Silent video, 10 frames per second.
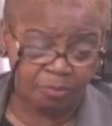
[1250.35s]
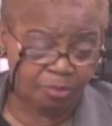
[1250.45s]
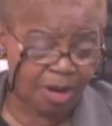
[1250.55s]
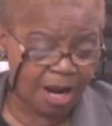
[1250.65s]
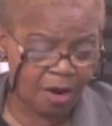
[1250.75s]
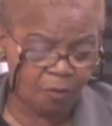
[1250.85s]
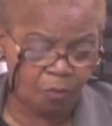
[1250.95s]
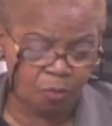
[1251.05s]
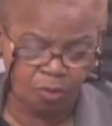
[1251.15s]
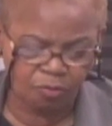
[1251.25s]
Br'er
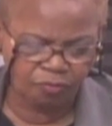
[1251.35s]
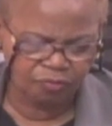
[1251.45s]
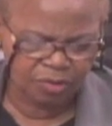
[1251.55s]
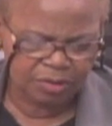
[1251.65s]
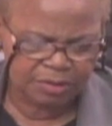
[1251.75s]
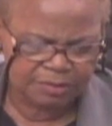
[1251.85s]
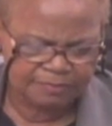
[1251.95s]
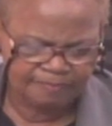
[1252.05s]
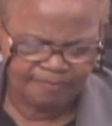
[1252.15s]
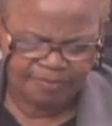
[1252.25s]
Wolf?
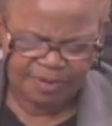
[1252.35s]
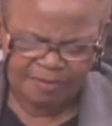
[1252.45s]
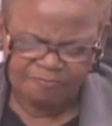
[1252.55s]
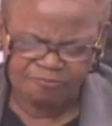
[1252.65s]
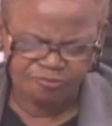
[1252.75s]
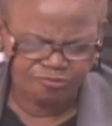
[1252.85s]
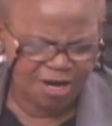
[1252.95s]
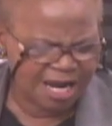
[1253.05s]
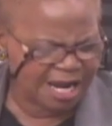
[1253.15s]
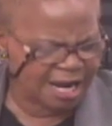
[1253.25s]

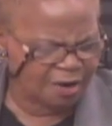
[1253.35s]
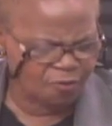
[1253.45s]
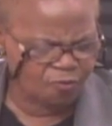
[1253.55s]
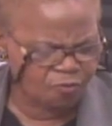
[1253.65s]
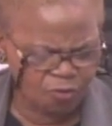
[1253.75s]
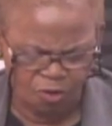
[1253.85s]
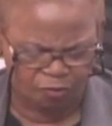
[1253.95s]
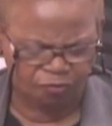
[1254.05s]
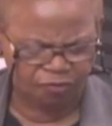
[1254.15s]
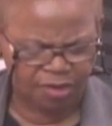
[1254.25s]
Br'er
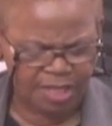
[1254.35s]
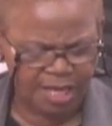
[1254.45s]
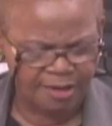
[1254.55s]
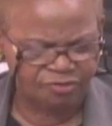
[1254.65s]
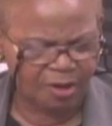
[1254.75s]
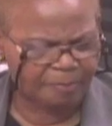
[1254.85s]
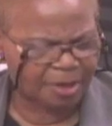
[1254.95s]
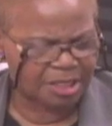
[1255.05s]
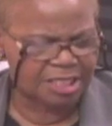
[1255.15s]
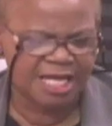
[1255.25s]
Wolf! The
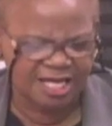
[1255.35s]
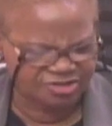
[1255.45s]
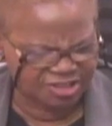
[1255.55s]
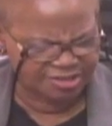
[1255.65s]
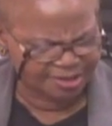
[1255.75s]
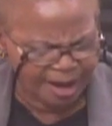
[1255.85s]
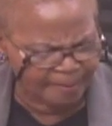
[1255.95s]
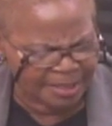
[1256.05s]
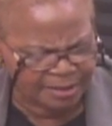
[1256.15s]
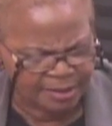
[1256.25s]
police is
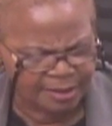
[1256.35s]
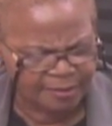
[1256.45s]
coming!